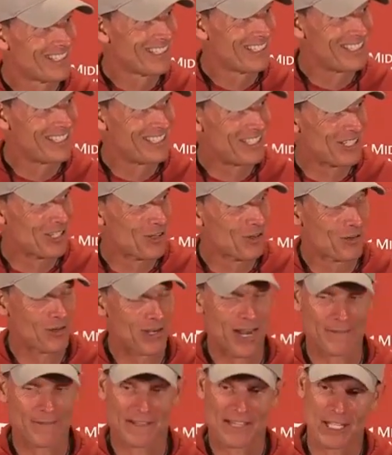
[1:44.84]
you know,
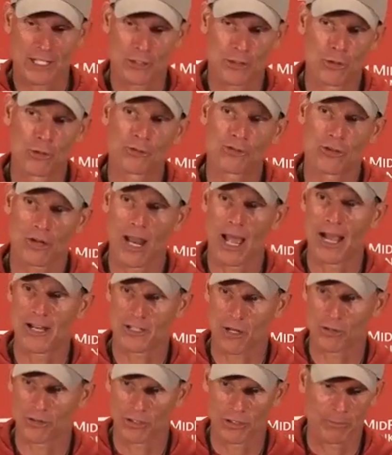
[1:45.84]
everything's neutralized,
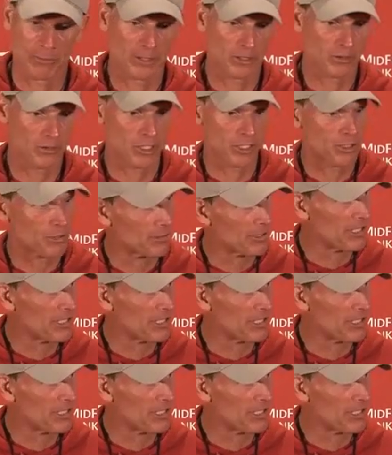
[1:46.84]
all your ability, your